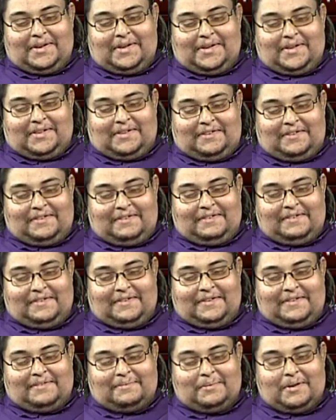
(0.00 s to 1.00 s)

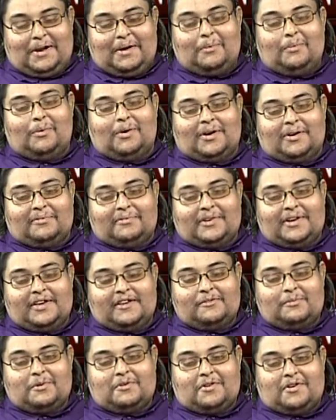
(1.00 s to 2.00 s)
it's been a wonderful
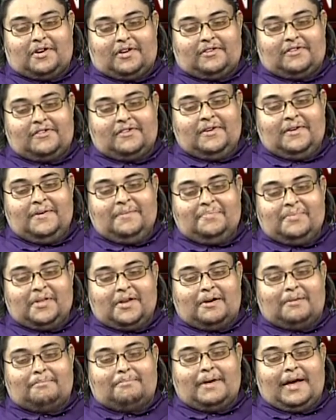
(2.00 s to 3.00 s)
experience
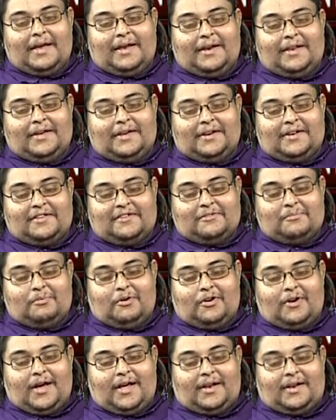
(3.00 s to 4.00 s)
compiling this
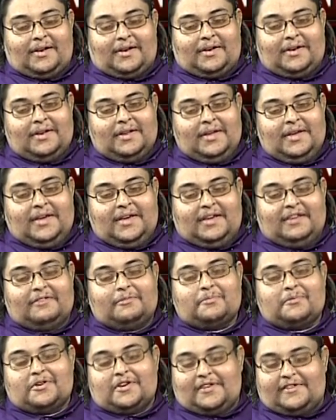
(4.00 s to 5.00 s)
book and its
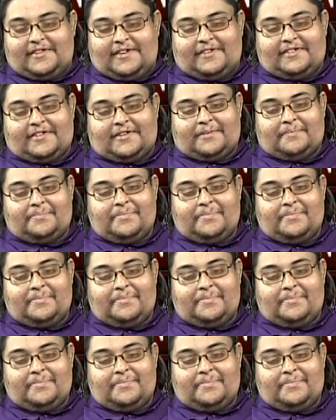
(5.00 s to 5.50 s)
predecessor.